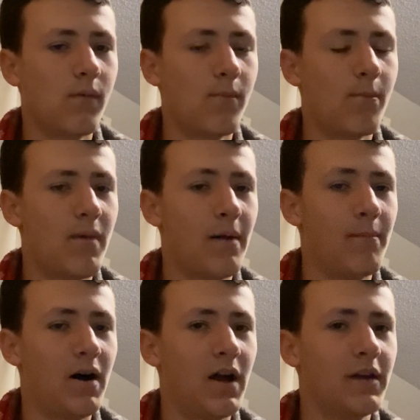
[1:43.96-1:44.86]
my
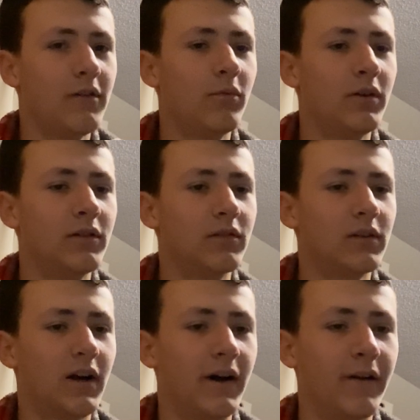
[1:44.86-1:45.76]
mind went
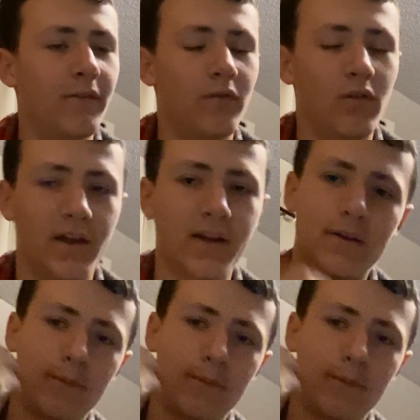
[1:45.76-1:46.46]
kind of like